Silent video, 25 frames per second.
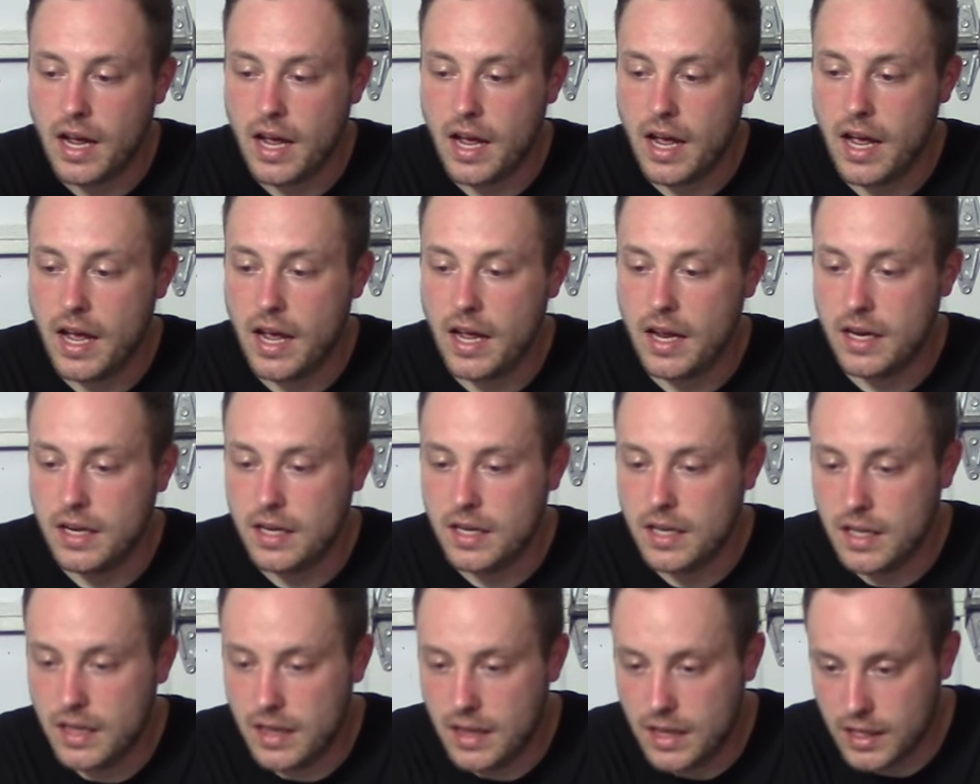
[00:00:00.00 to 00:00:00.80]

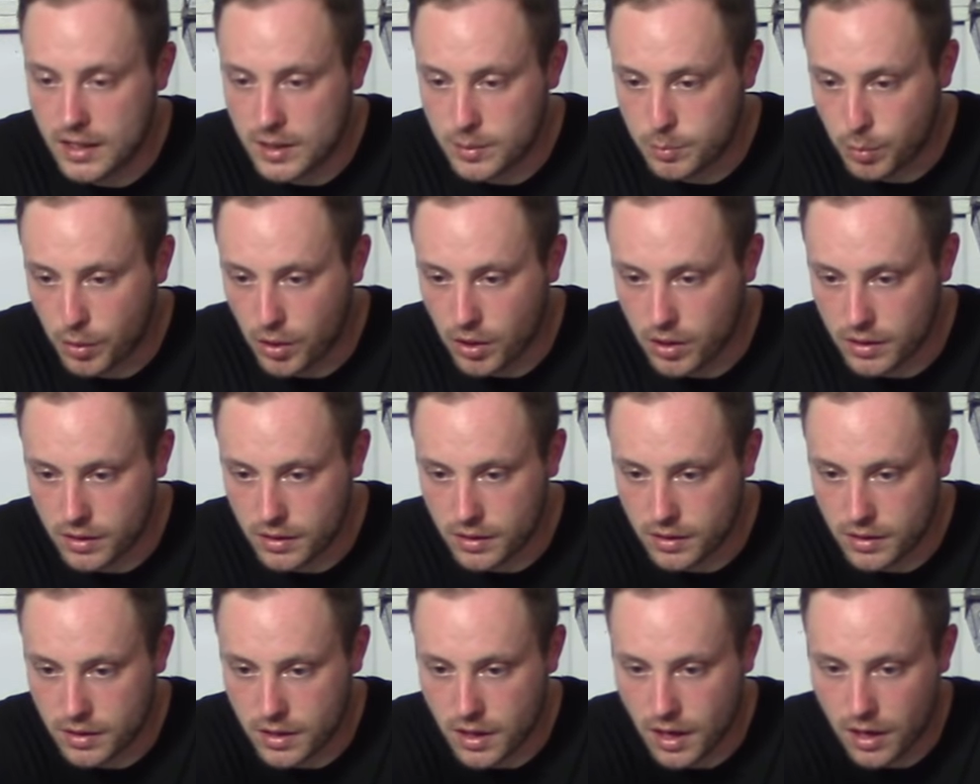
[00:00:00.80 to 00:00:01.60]
And this
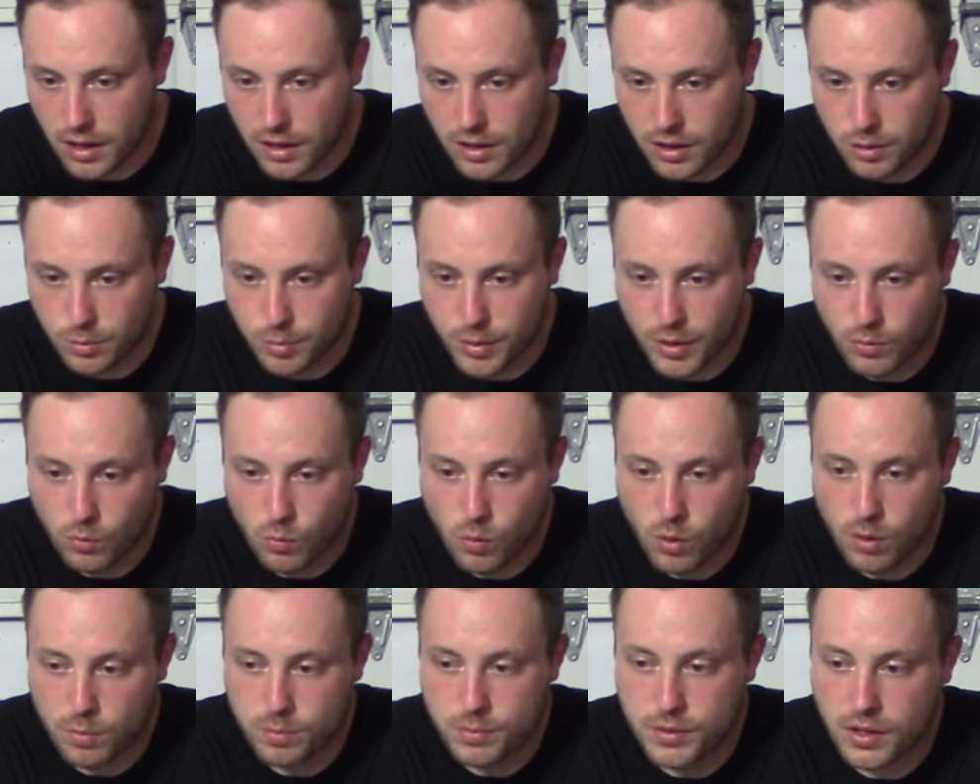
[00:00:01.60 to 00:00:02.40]
part got a little bit
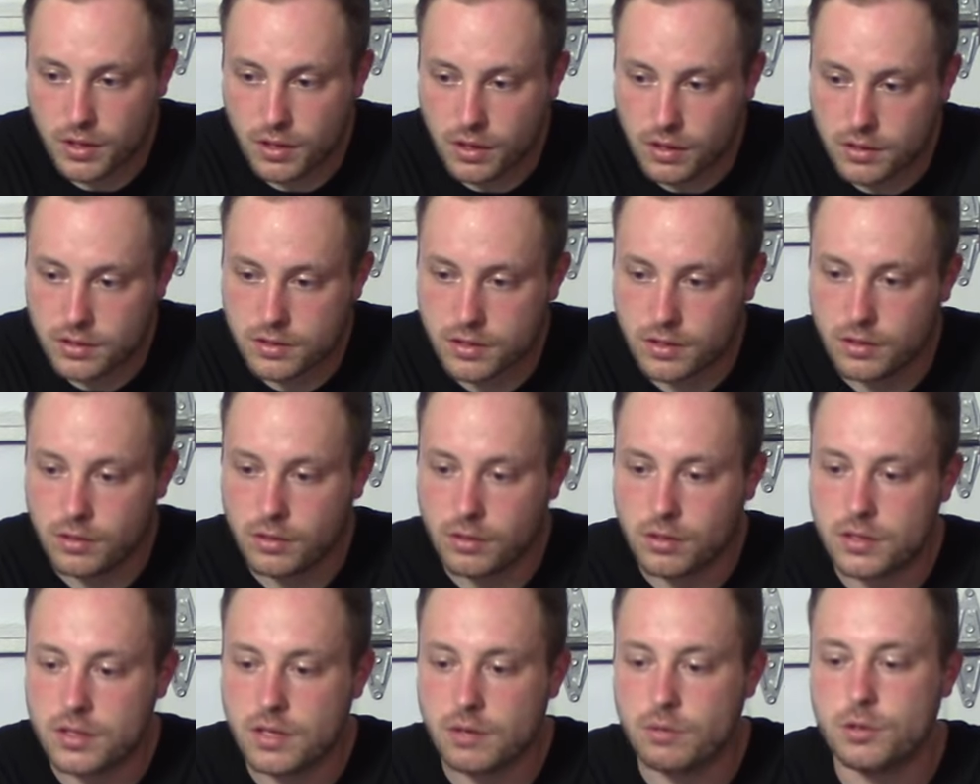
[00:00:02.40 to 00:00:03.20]
warped also
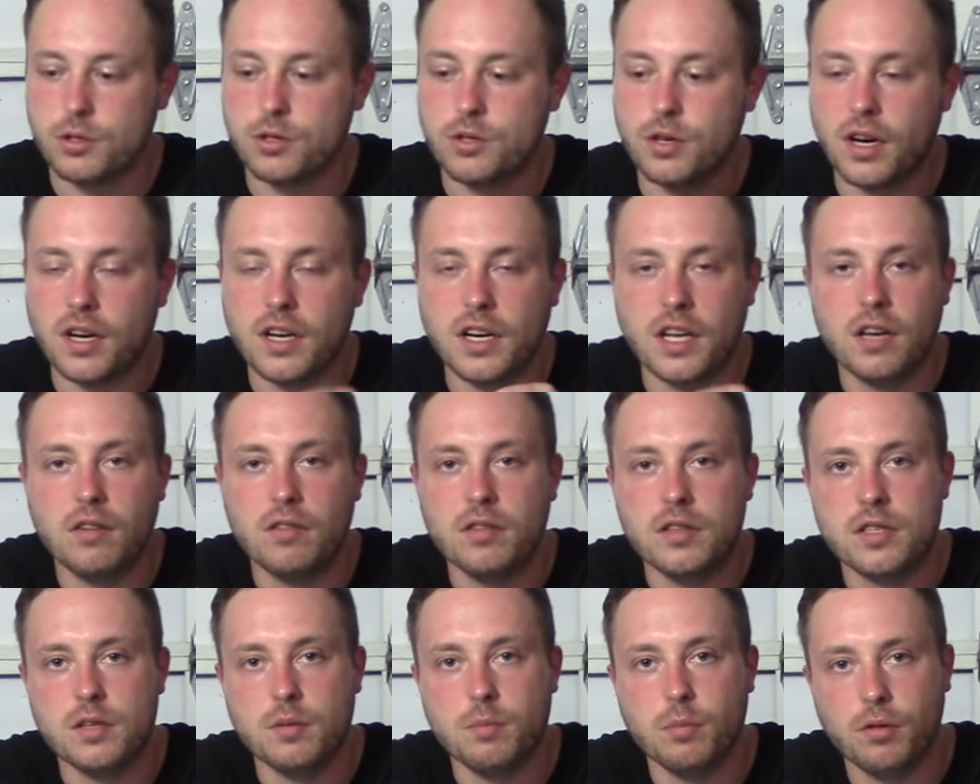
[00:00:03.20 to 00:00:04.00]
because I was trying to give
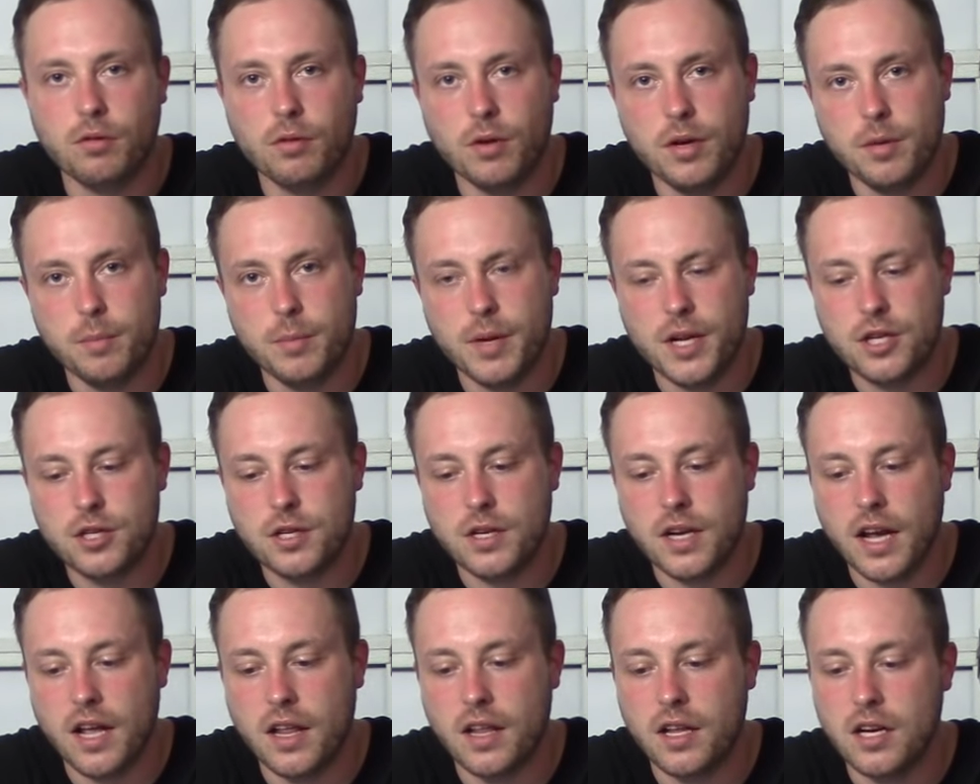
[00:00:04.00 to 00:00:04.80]
it some
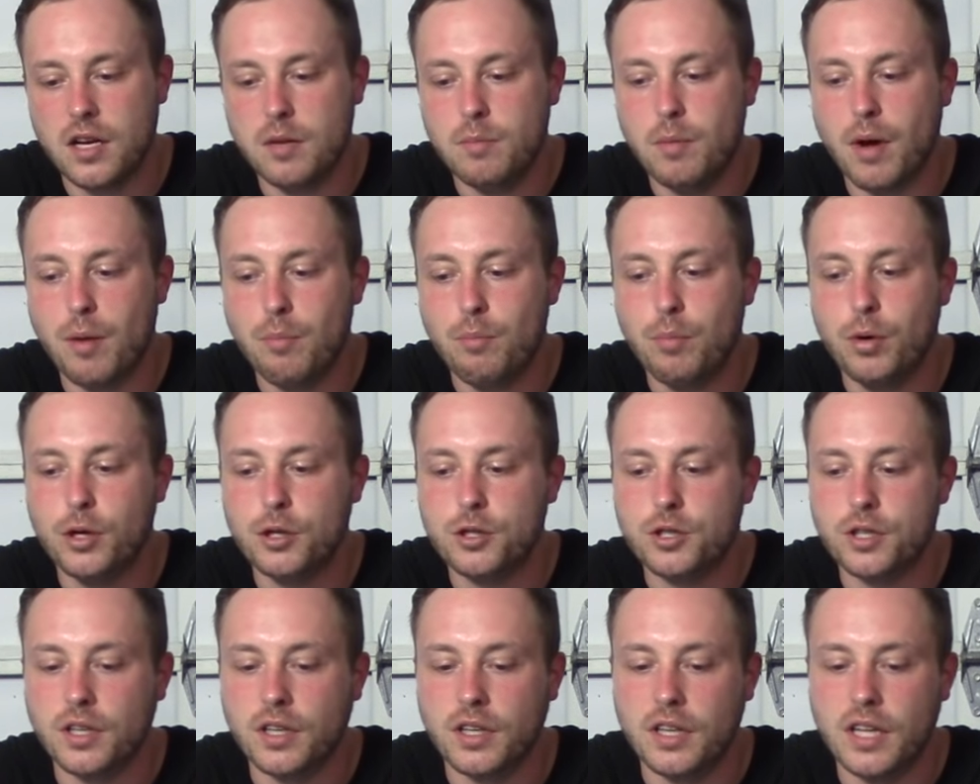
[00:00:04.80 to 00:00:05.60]
three-dimensionality by
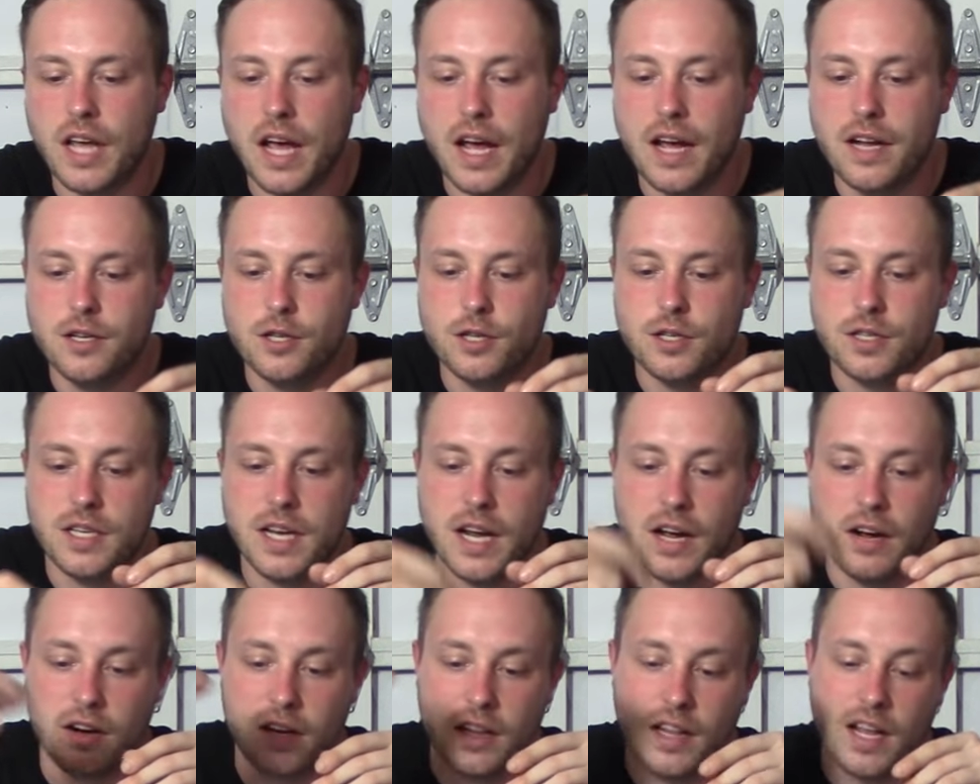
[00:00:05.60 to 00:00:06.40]
pushing the edges
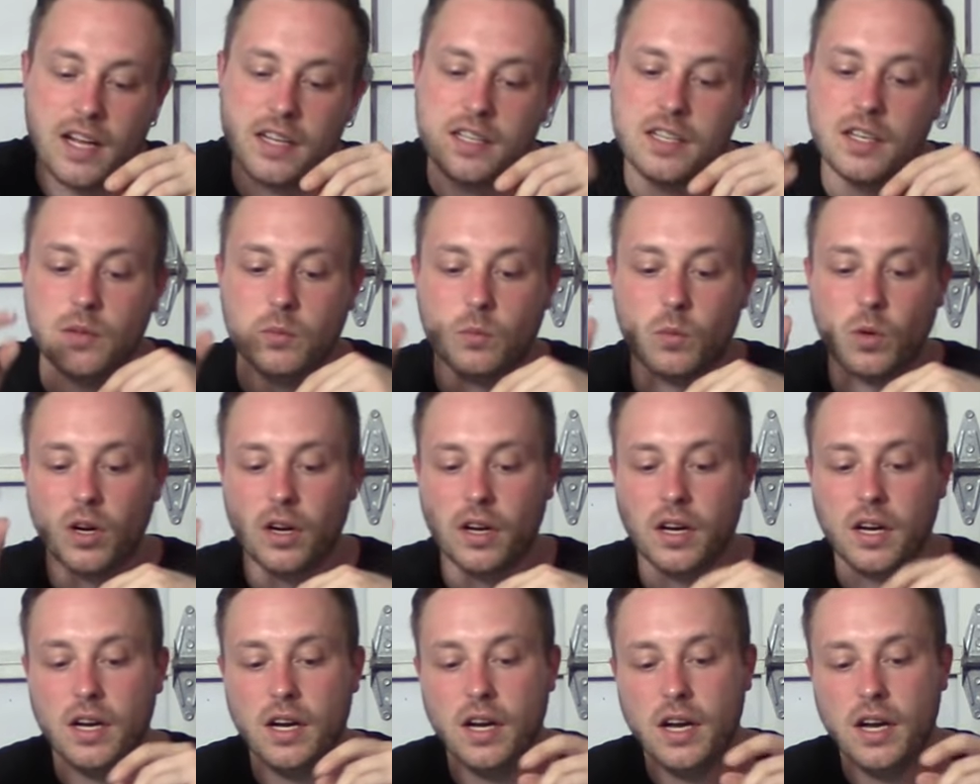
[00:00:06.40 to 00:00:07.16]
down, and that didn't work.